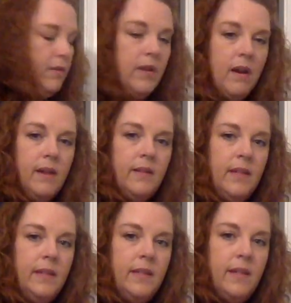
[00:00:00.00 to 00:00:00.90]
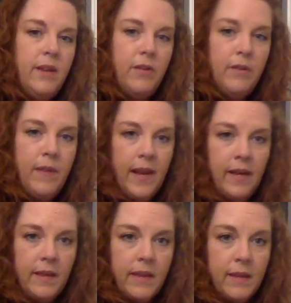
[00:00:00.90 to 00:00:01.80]
the consonants that are
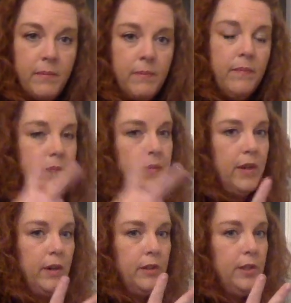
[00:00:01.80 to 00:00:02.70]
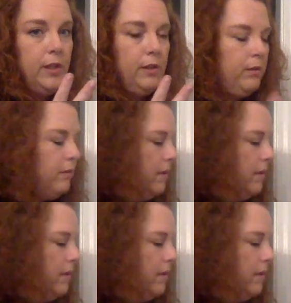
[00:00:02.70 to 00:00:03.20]
dividing them. There are two.